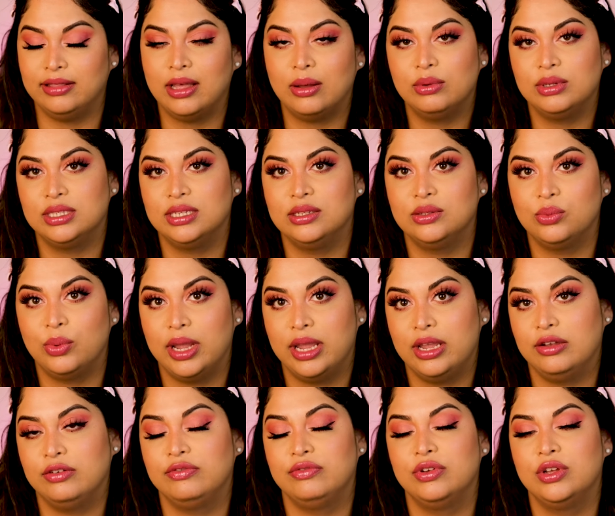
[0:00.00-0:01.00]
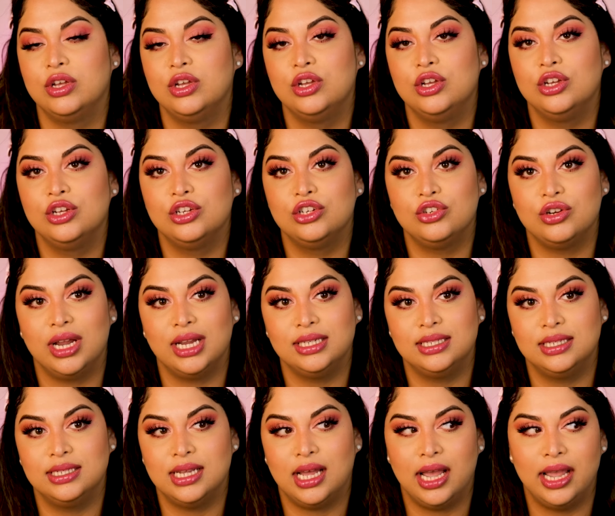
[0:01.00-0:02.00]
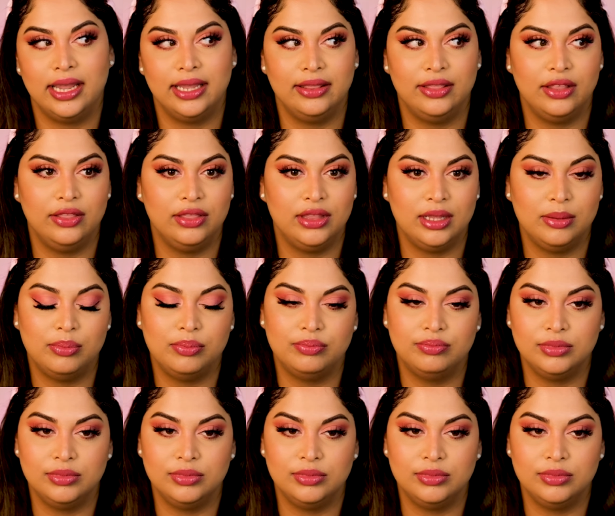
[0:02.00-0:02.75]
That was his way of trying to die. And then the